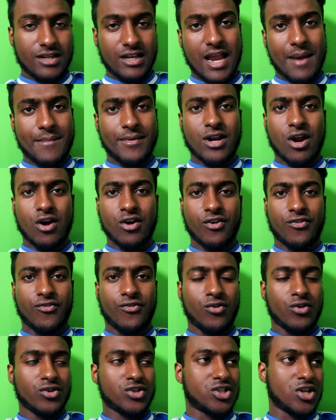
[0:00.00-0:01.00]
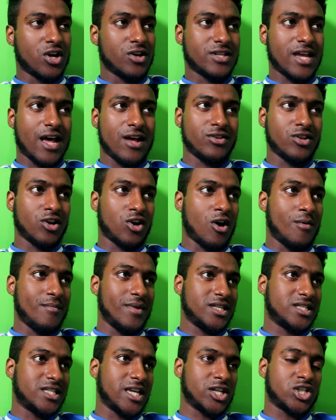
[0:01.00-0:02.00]
Let me know your thoughts, slow down in the
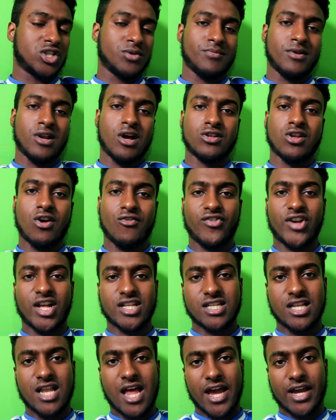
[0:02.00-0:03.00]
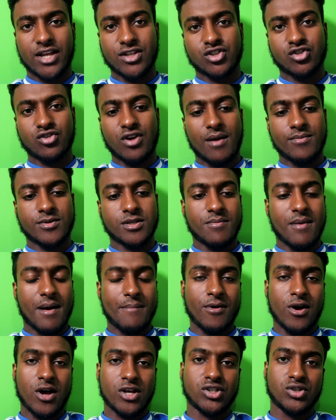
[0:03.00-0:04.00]
comment section below. Don't forget to like and subscribe to my
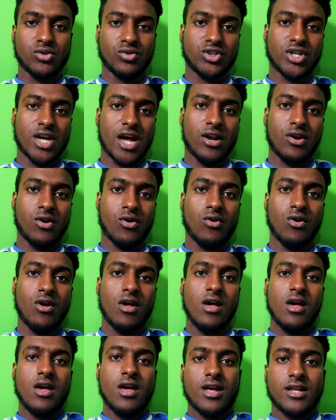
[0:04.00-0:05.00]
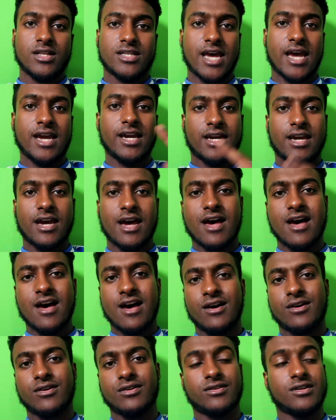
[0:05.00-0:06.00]
personal channel. Take
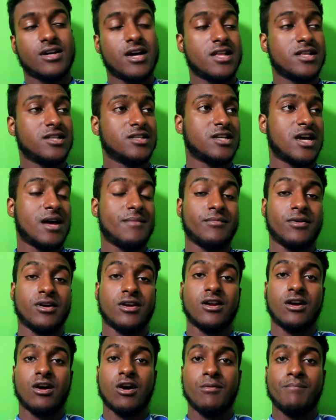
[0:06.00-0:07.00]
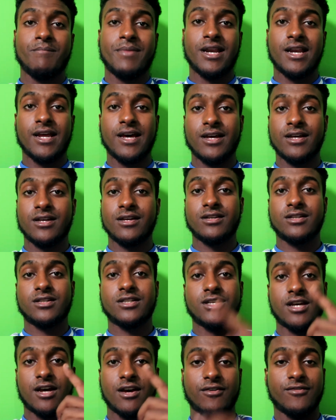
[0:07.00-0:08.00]
care, and I'm gonna go billet.
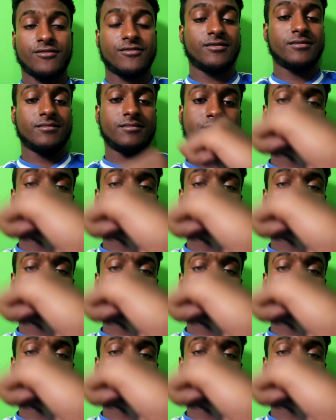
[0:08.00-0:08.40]
Safe. So.